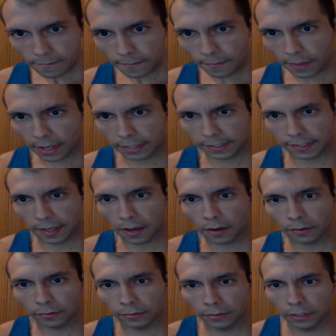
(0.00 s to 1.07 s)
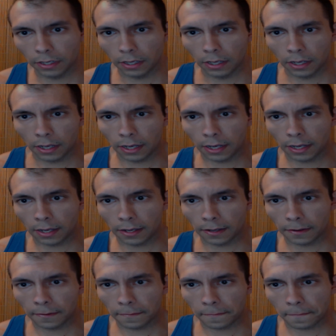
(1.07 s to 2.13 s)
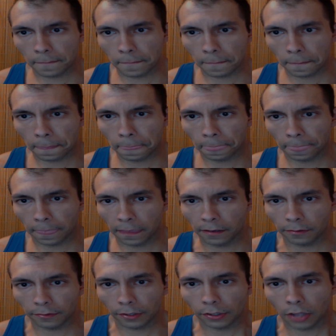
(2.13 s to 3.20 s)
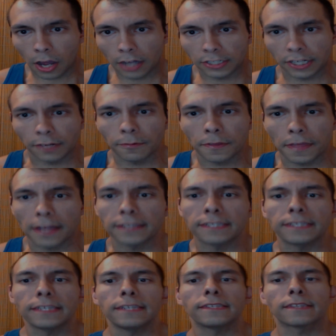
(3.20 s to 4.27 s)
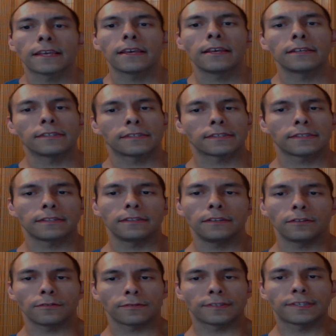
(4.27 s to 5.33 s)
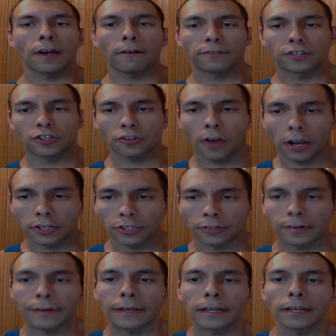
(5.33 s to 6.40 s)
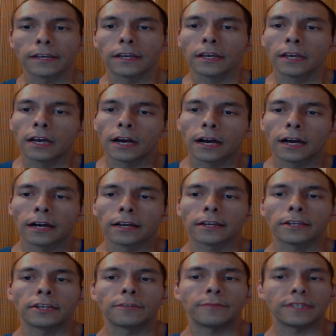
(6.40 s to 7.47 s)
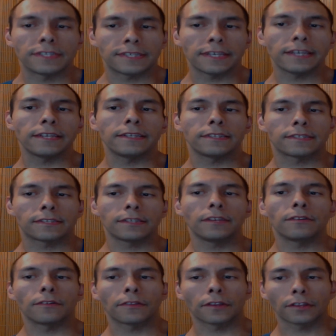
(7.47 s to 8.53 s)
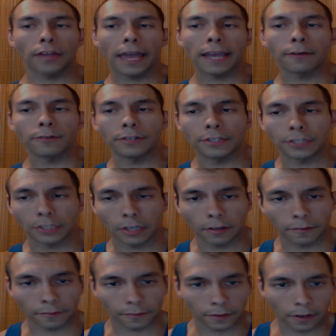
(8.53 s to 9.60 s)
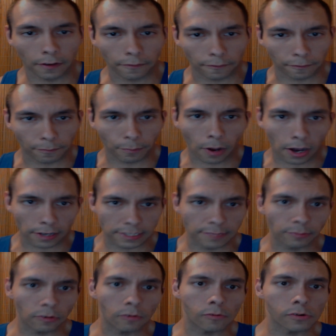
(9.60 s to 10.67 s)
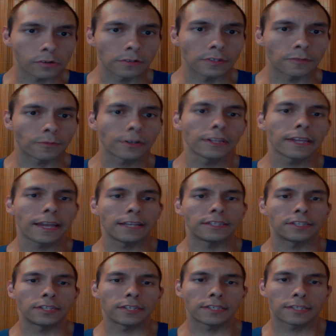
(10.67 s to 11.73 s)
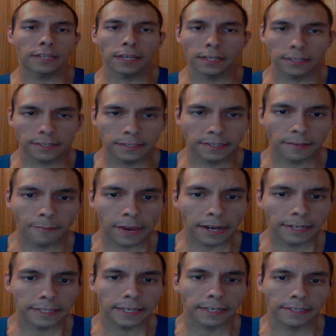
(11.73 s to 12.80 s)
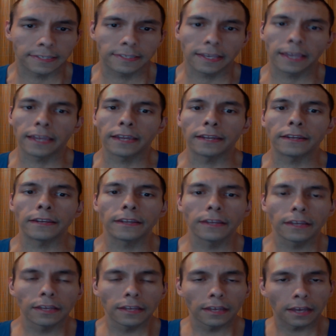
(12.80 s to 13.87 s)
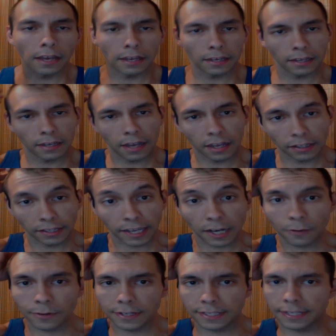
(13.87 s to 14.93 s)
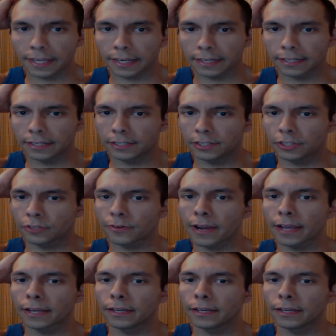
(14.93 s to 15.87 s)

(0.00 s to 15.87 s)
And so the logic with entities is self-structuring. Goodman sees the language of possible worlds really as just semantics and a linguistic trick.